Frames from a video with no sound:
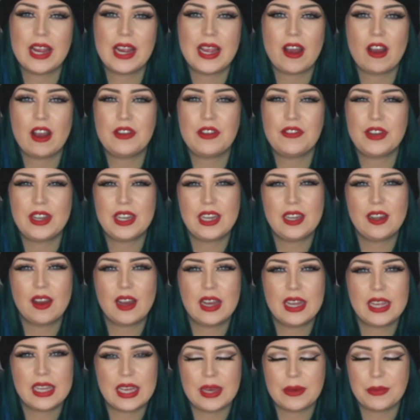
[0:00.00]
I really
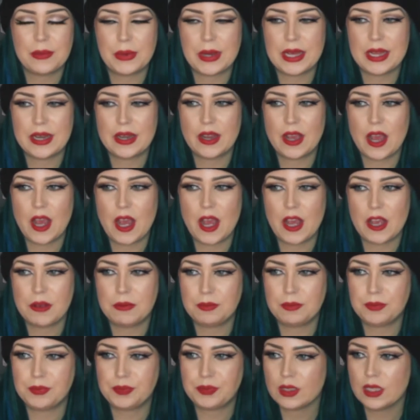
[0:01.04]
like it when
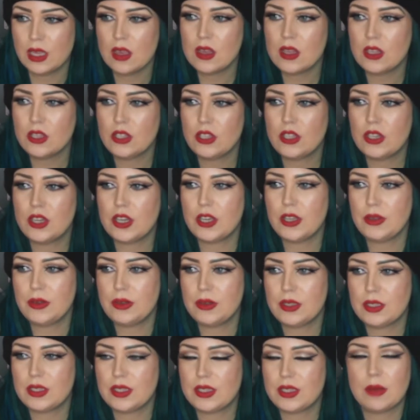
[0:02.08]
um you know,
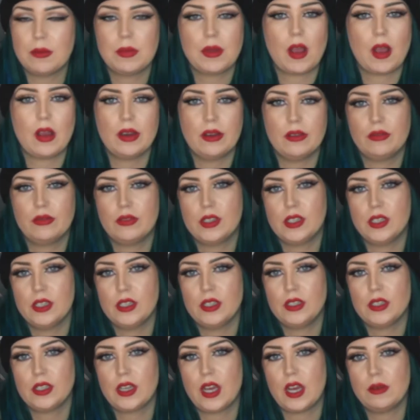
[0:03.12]
some kind of
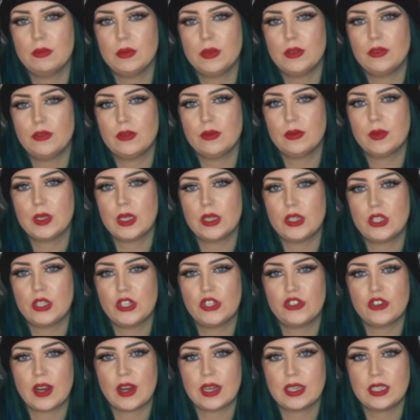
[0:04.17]
good comes from such a
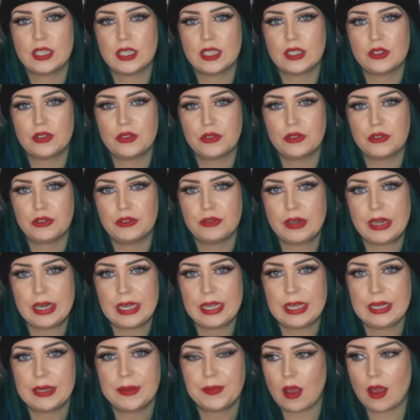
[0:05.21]
tragic
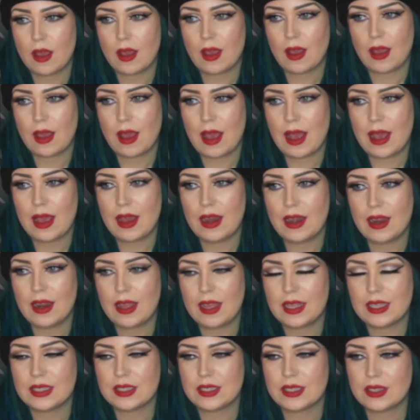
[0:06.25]
story. And
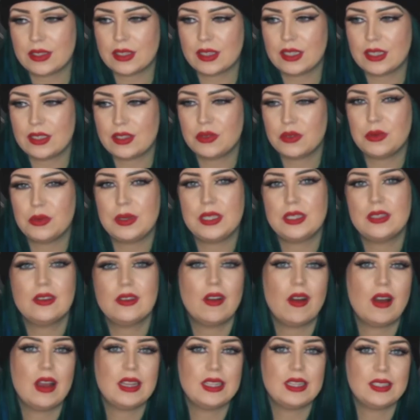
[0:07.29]
it's it's always
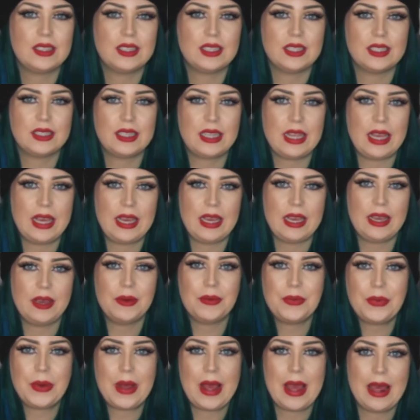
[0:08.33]
nice to see
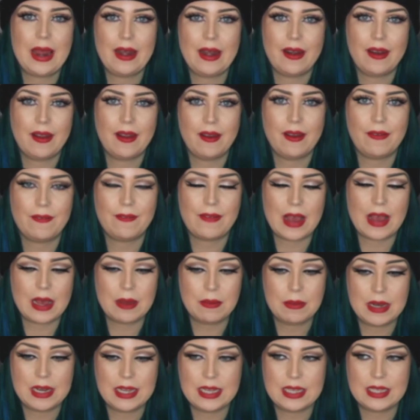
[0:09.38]
when
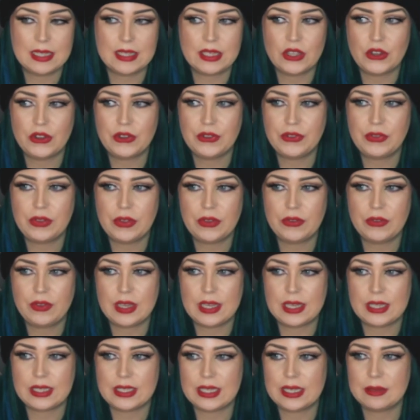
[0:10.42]
families of
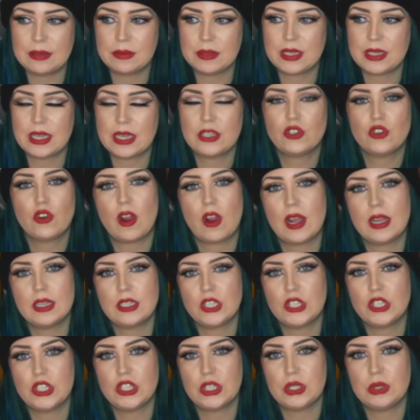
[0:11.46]
victims, they try to
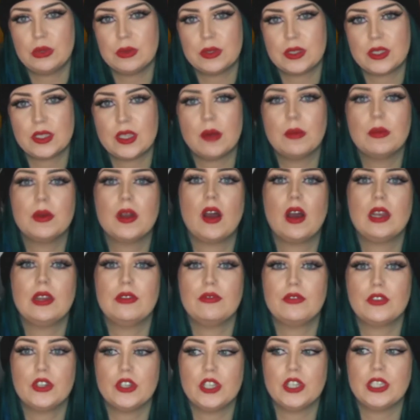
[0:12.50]
do some kind of
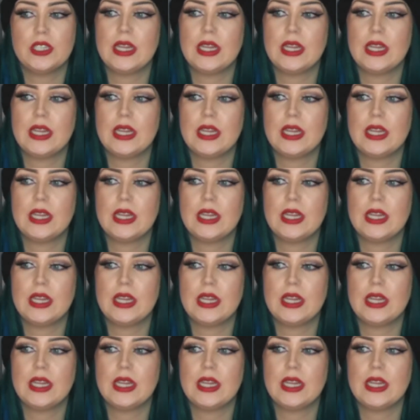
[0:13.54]
good.